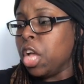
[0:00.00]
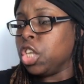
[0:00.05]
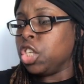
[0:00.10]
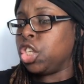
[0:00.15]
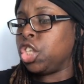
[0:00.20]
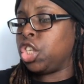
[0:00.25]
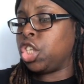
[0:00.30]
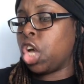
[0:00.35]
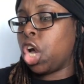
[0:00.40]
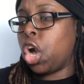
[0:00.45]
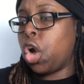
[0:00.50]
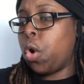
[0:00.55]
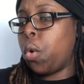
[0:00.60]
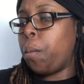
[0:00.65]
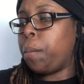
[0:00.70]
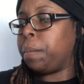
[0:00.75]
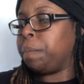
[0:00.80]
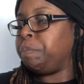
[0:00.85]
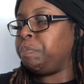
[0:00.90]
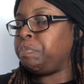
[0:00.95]

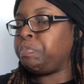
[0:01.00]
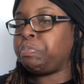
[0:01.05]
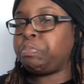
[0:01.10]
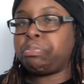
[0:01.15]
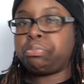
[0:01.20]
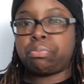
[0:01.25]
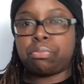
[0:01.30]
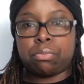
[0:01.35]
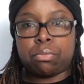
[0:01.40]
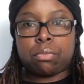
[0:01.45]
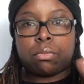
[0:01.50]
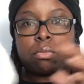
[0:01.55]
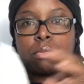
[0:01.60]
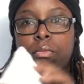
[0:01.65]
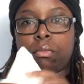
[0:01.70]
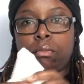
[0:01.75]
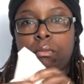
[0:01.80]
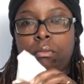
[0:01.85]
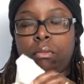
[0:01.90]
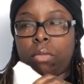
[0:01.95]
So
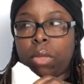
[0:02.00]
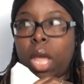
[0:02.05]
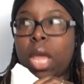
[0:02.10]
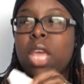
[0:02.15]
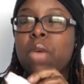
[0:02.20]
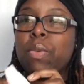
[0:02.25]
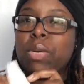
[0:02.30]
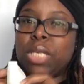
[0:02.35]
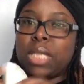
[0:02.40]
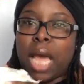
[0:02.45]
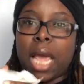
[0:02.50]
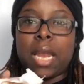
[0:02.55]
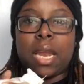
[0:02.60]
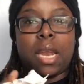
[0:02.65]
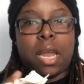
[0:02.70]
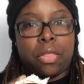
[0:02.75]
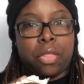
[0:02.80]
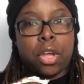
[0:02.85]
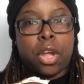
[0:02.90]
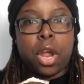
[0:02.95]
he was dating
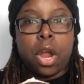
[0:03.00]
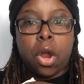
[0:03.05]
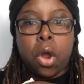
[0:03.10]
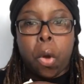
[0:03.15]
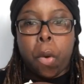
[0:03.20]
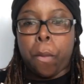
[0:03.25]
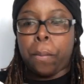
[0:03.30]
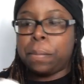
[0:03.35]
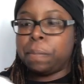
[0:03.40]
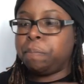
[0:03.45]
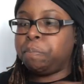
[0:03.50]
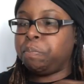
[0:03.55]
another girl.